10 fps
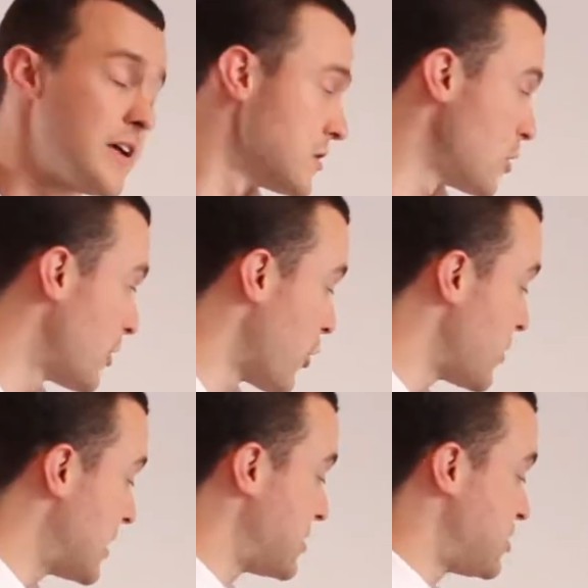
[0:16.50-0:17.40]
So we
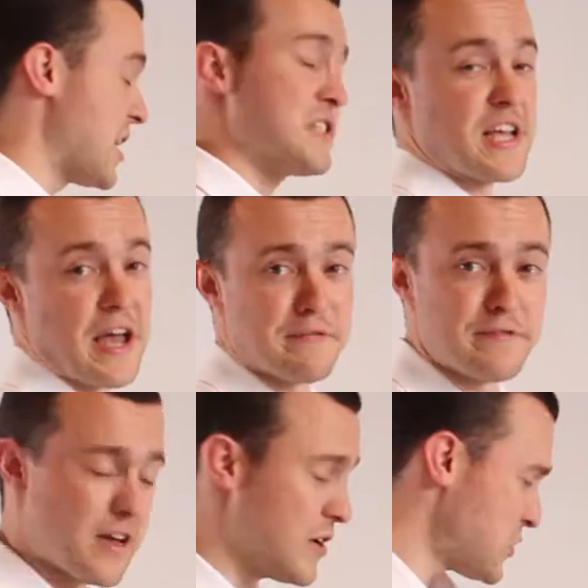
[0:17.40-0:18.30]
don't need to just have
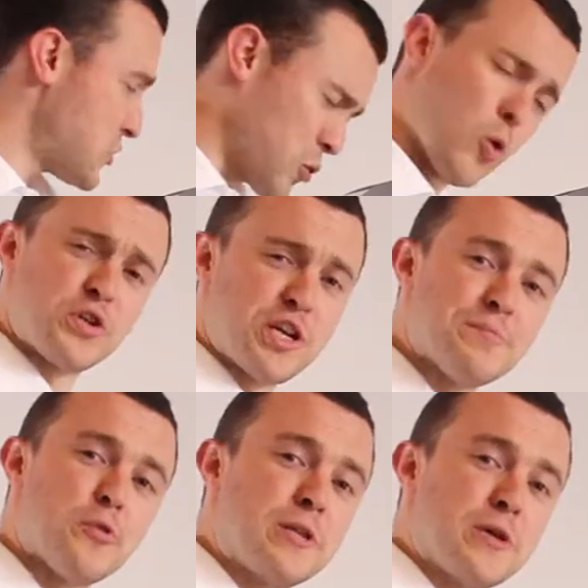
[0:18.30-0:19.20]

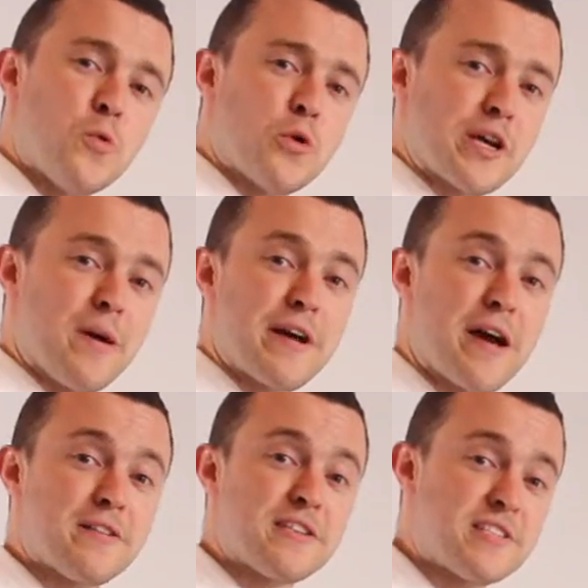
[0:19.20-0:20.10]
scorching boiling water coming
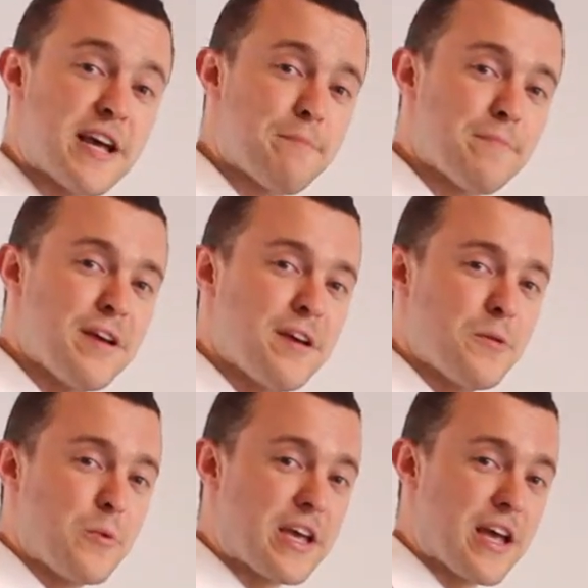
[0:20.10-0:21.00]
out of this tap.
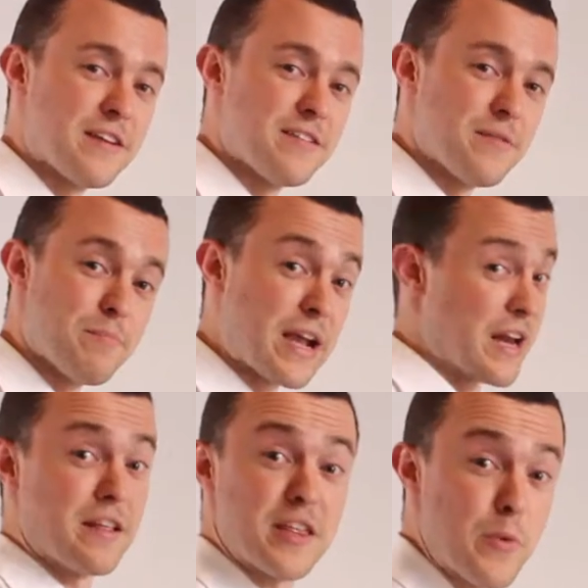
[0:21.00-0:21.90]
We can make
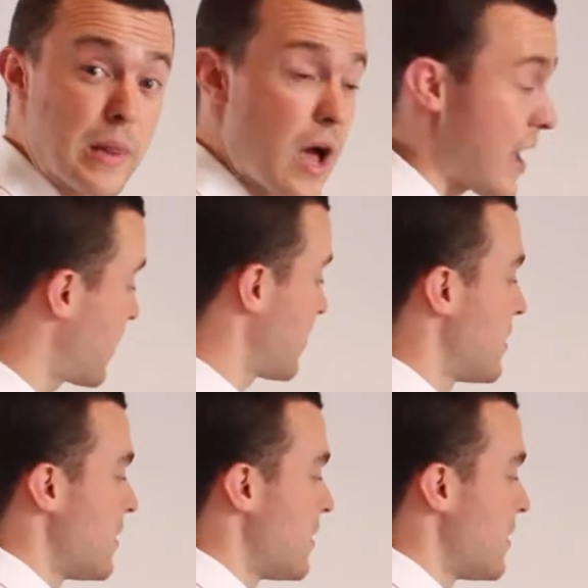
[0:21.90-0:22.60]
it anything we like.